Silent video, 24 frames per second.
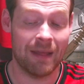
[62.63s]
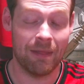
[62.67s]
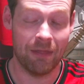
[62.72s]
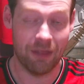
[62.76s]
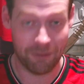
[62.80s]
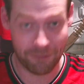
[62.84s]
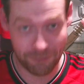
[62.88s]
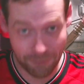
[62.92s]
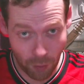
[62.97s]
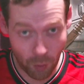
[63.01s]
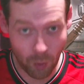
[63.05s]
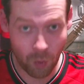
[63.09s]
the
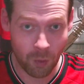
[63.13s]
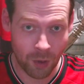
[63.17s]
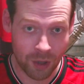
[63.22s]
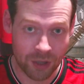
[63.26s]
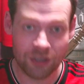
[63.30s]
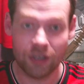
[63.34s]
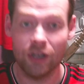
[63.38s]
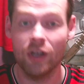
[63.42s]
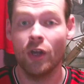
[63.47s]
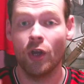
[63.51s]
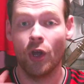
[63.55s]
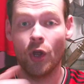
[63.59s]
forward,
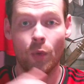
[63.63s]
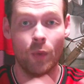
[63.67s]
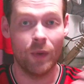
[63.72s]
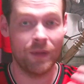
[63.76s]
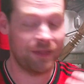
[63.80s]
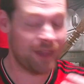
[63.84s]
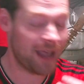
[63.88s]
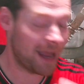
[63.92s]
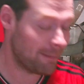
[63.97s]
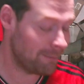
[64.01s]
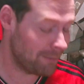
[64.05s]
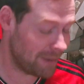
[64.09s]
who would
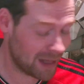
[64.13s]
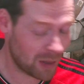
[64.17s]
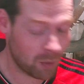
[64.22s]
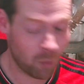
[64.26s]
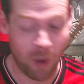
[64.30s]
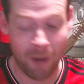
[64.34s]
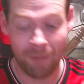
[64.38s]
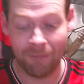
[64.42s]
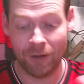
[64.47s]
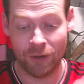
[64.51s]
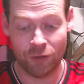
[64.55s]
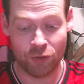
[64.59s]
then be the
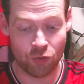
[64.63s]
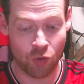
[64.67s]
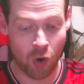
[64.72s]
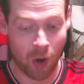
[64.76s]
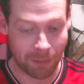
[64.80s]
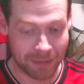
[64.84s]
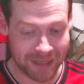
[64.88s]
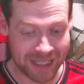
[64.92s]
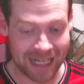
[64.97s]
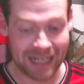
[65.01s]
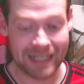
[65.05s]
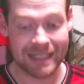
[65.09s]
one that
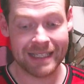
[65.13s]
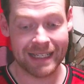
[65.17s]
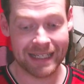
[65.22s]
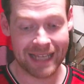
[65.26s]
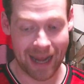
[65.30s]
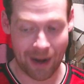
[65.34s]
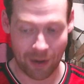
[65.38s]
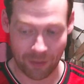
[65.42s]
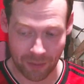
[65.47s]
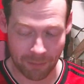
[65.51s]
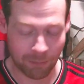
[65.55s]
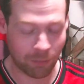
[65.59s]
dropped in to get
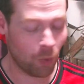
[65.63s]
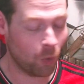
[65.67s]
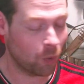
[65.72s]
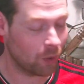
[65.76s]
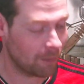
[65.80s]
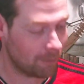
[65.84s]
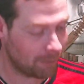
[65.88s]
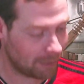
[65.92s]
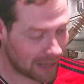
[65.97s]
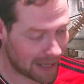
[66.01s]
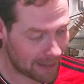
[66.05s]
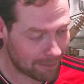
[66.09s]
on the ball and
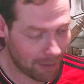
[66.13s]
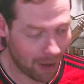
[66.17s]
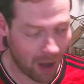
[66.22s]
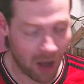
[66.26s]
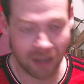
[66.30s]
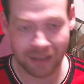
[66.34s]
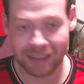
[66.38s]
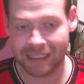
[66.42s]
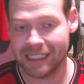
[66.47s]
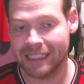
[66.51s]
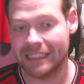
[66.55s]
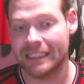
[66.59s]
play
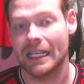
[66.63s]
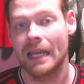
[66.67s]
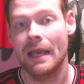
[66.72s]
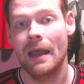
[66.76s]
passes,